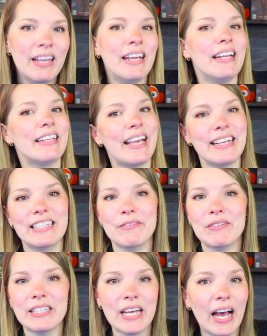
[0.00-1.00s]
In case
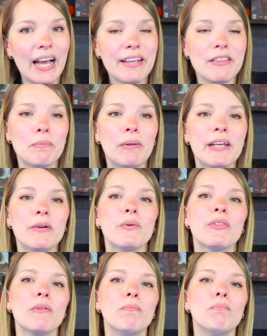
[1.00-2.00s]
of a tie, the player
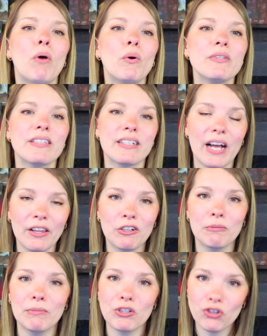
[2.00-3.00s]
with the most
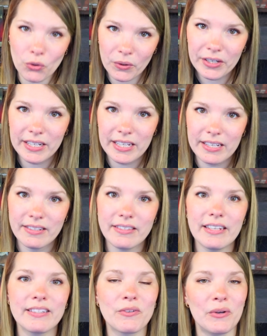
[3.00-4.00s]
color majorities
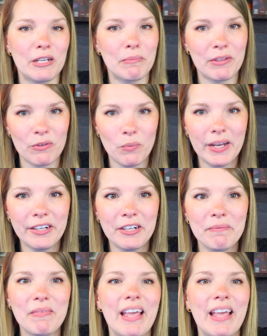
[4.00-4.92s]
is going to be the winner.